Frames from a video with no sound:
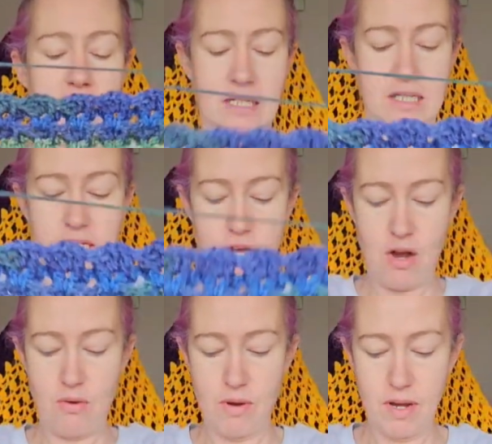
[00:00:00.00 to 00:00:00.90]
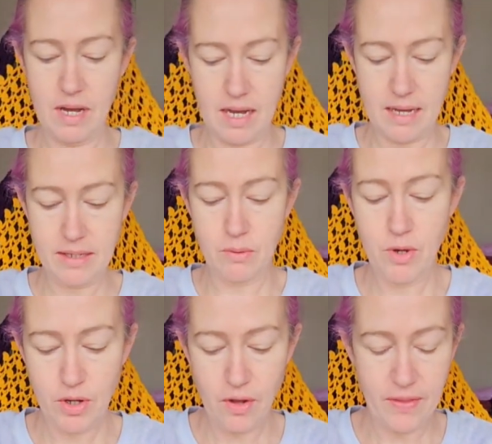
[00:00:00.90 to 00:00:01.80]
So I'm going to
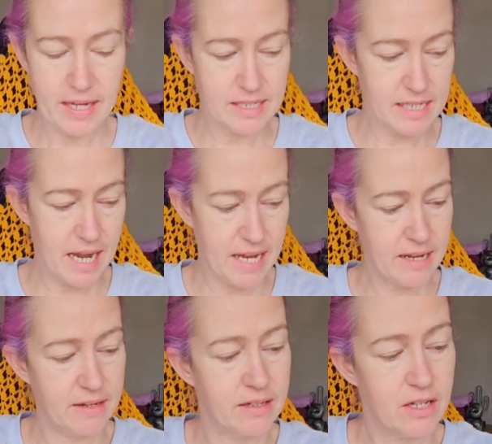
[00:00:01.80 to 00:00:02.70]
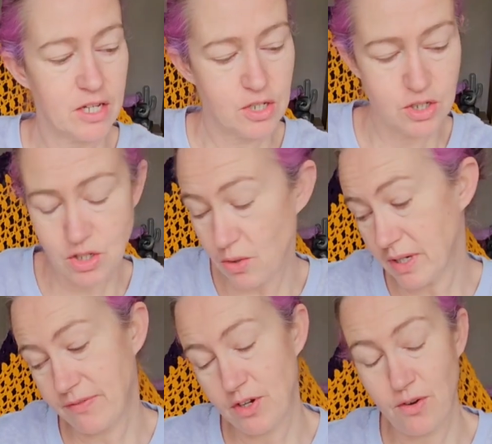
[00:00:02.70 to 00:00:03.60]
work on that today. So I don't
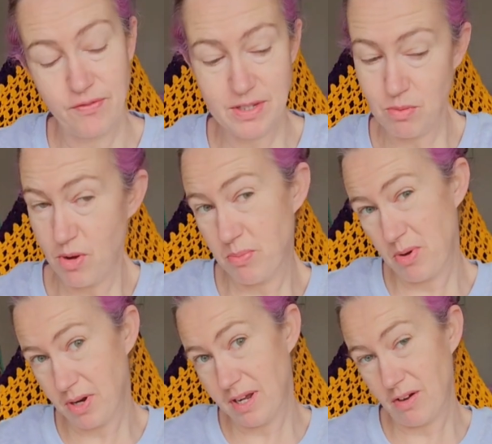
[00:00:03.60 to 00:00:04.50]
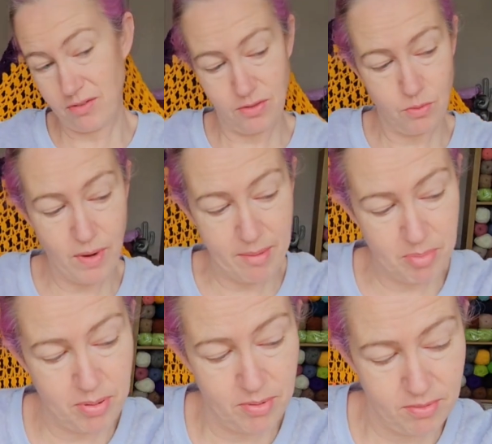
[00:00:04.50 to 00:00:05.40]
even know if it's worth putting it on the whip
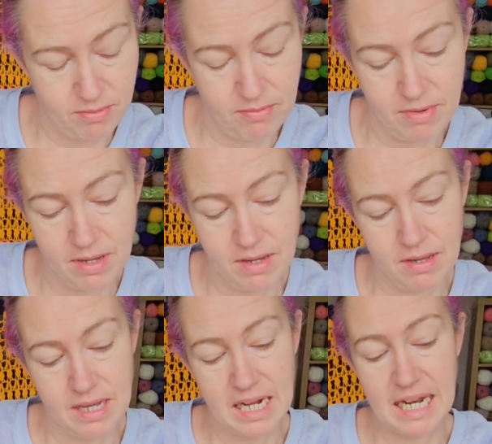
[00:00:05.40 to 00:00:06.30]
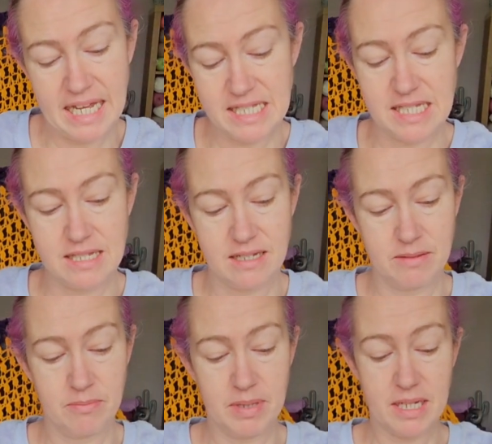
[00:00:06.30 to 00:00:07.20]
list
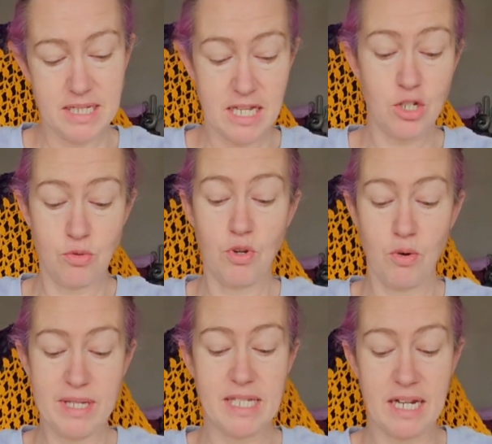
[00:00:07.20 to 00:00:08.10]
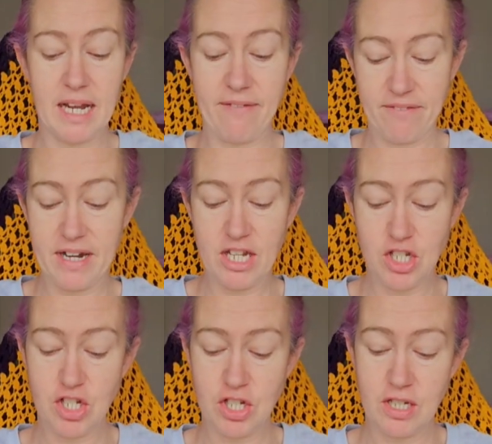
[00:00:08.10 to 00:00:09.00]
because I do know it's going to get
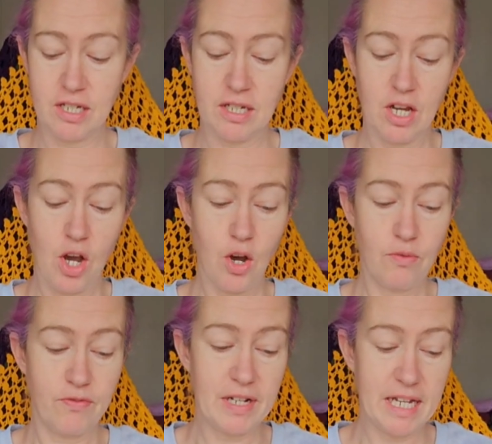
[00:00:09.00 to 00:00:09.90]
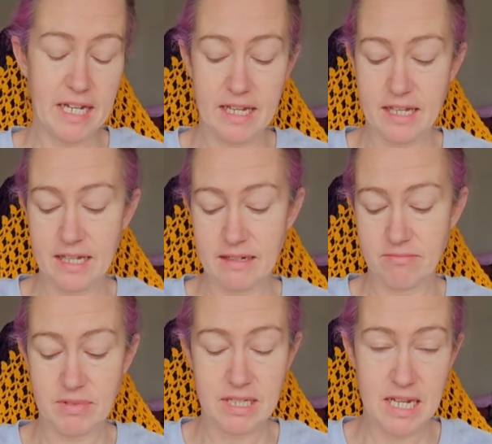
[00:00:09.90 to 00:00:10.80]
finished hopefully
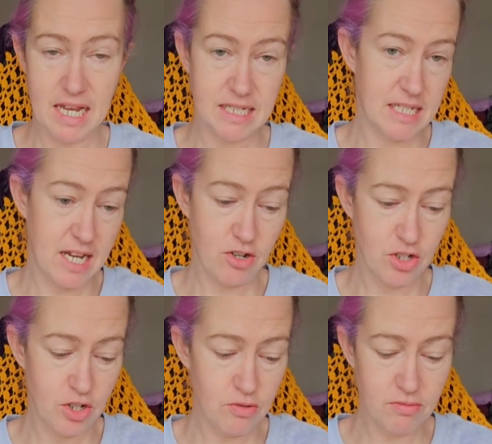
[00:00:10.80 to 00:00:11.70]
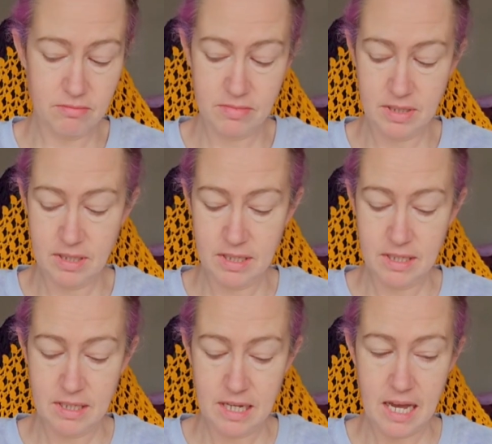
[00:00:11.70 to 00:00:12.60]
in the next day or two.
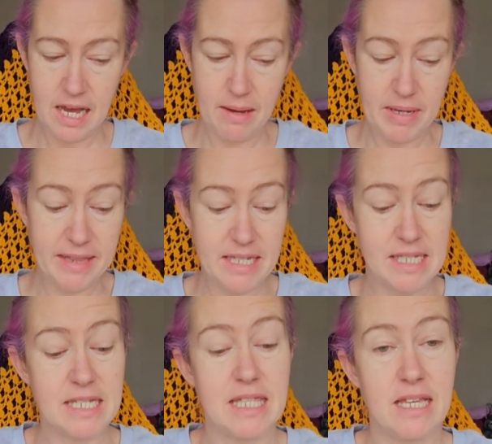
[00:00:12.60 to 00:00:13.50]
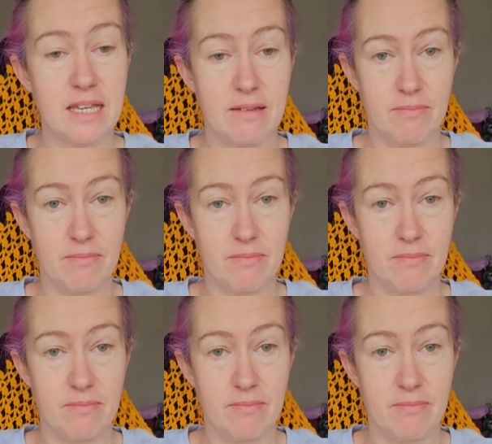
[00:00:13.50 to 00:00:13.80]
And this is the